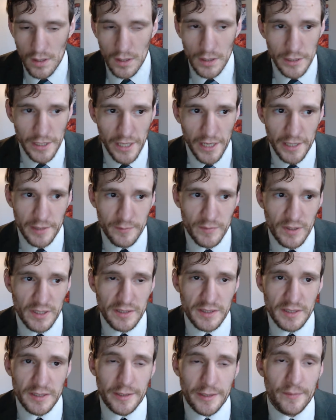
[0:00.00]
Yeah, I mean, I
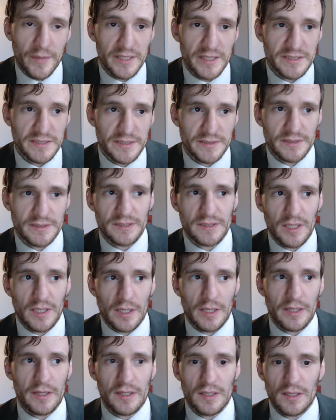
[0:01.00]
think that makes sense.
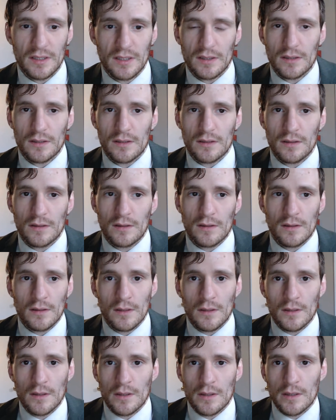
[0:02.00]
I think,
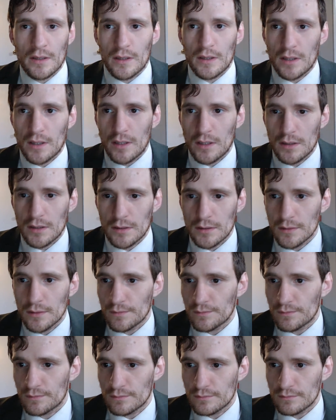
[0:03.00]

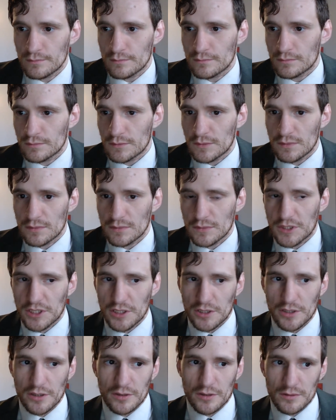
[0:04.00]
you
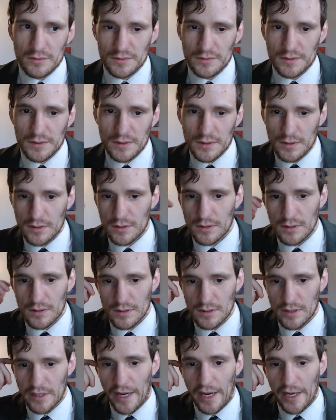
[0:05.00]
know,
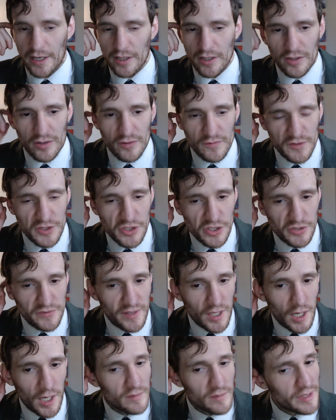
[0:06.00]
I don't know. The future of
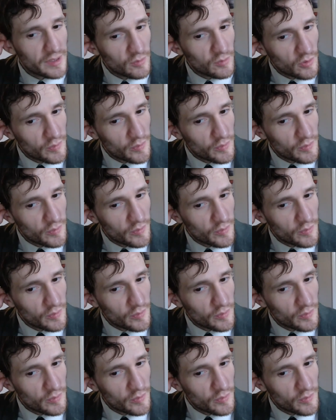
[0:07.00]
comedy it'll